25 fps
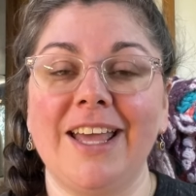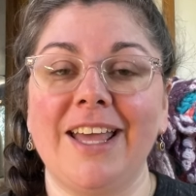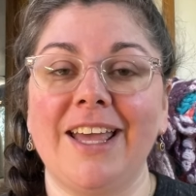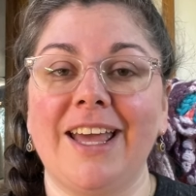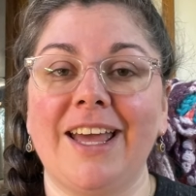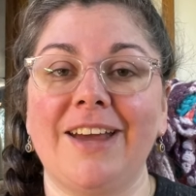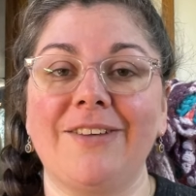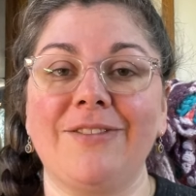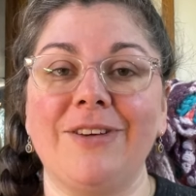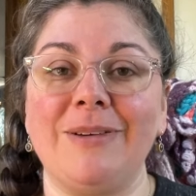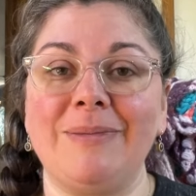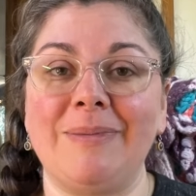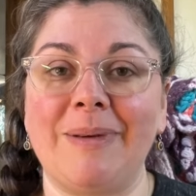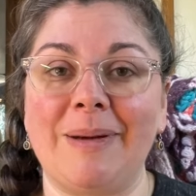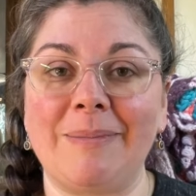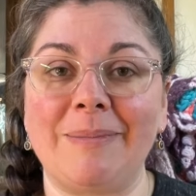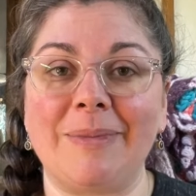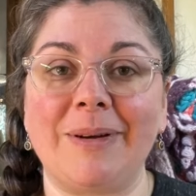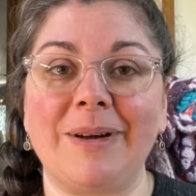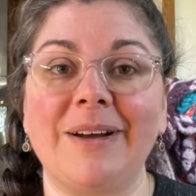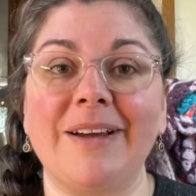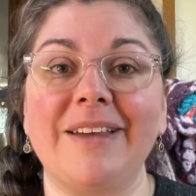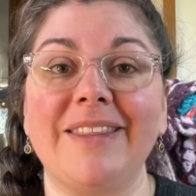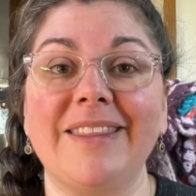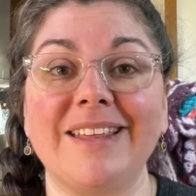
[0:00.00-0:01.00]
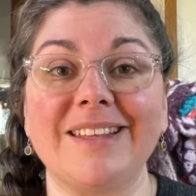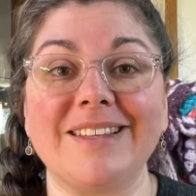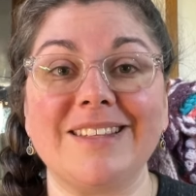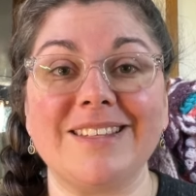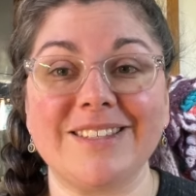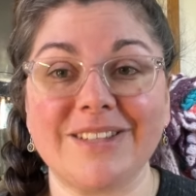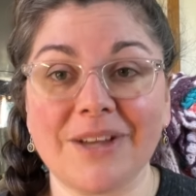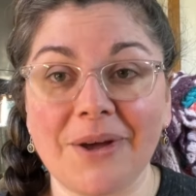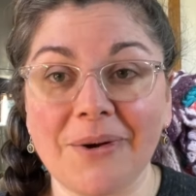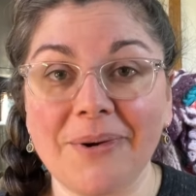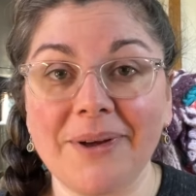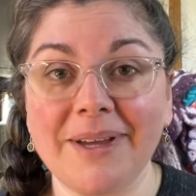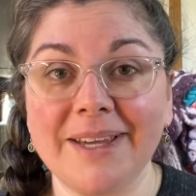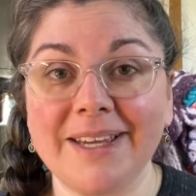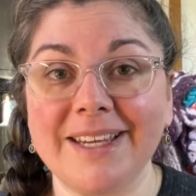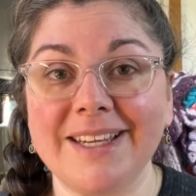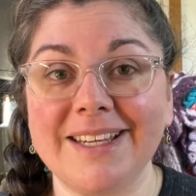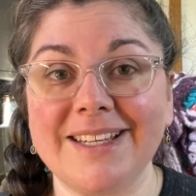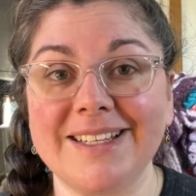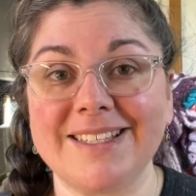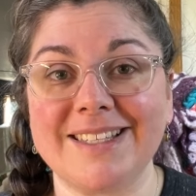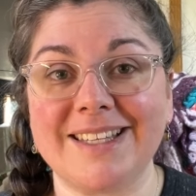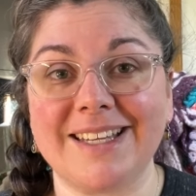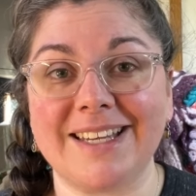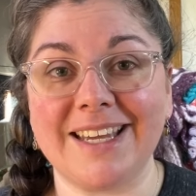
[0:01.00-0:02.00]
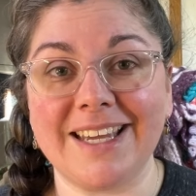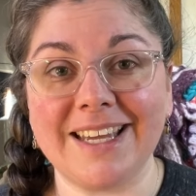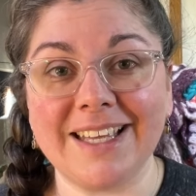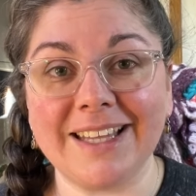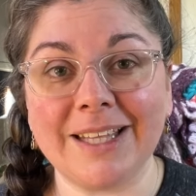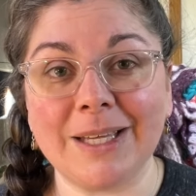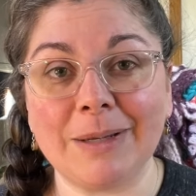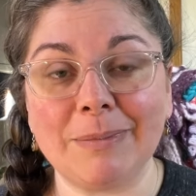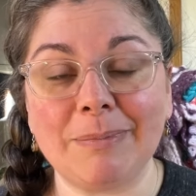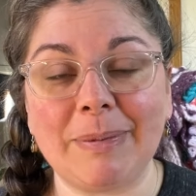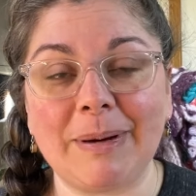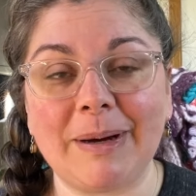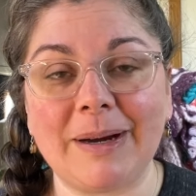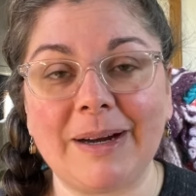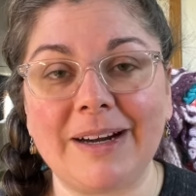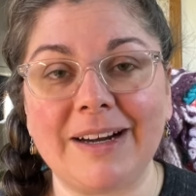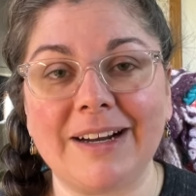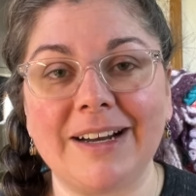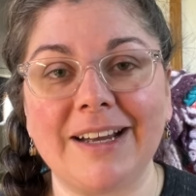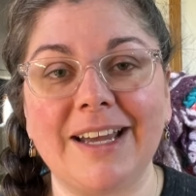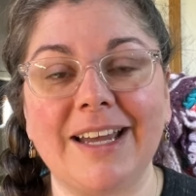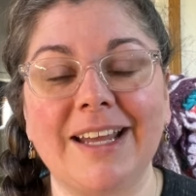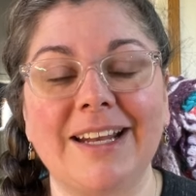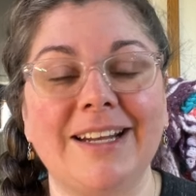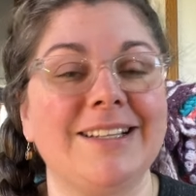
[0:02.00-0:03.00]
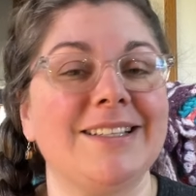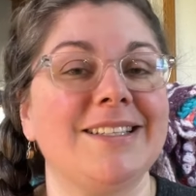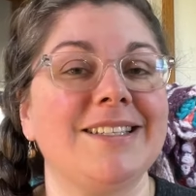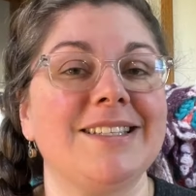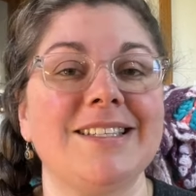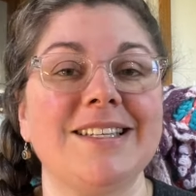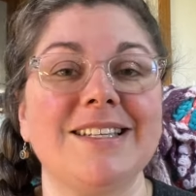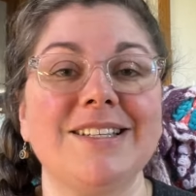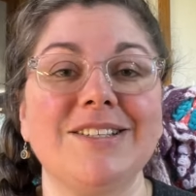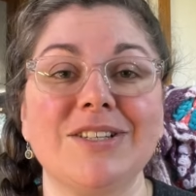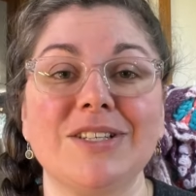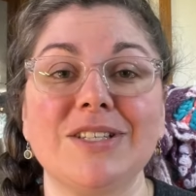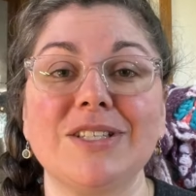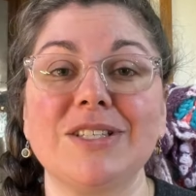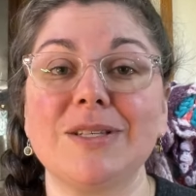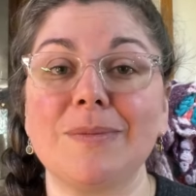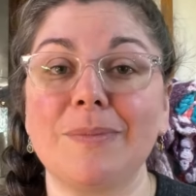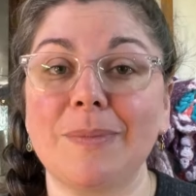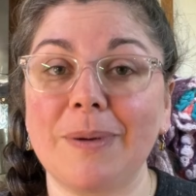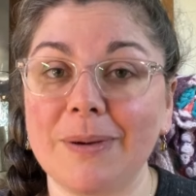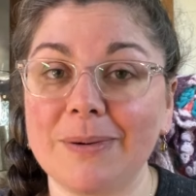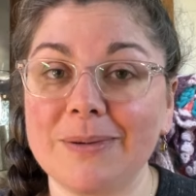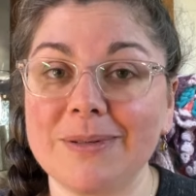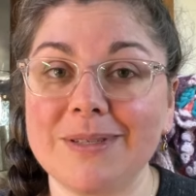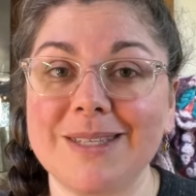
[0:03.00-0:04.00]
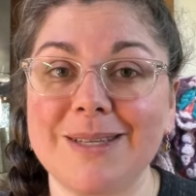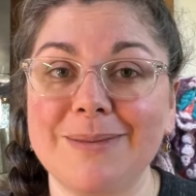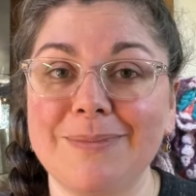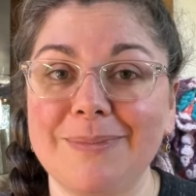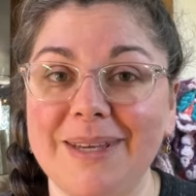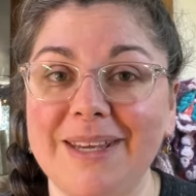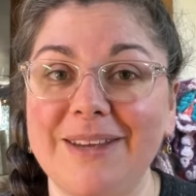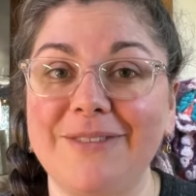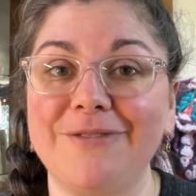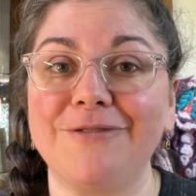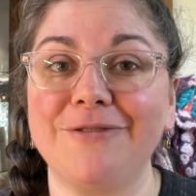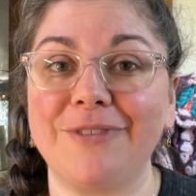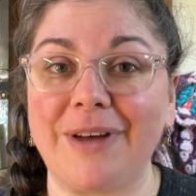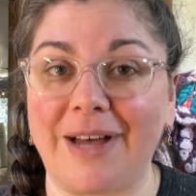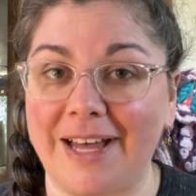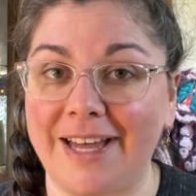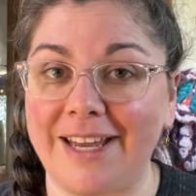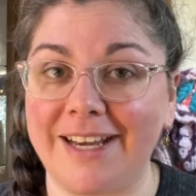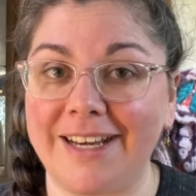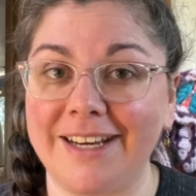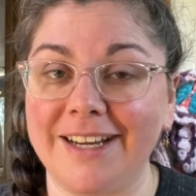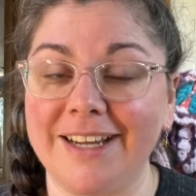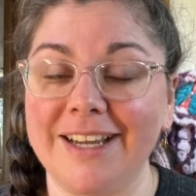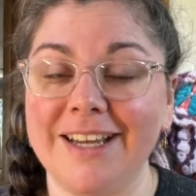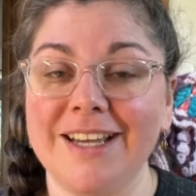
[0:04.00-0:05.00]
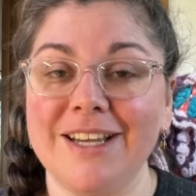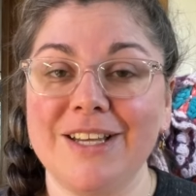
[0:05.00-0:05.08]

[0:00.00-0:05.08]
And remember that sewing is the healing part, and it's just supposed to be fun.